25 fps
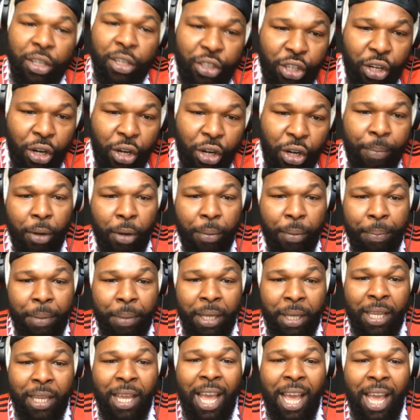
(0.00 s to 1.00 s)
Dermot
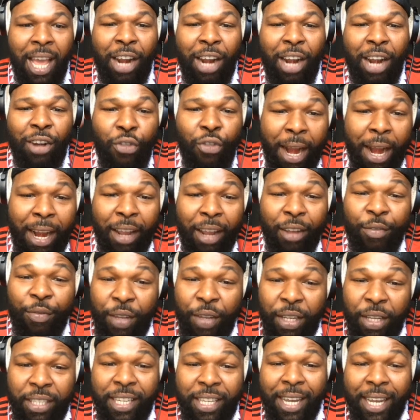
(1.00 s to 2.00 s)
Mee, and Radek
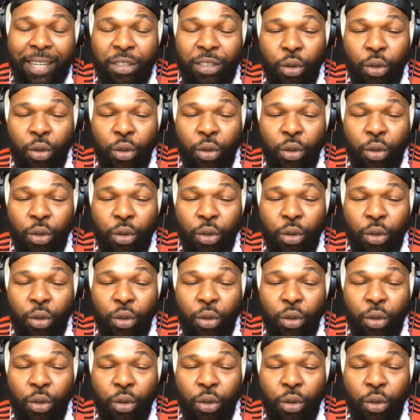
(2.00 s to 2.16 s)
Vitek.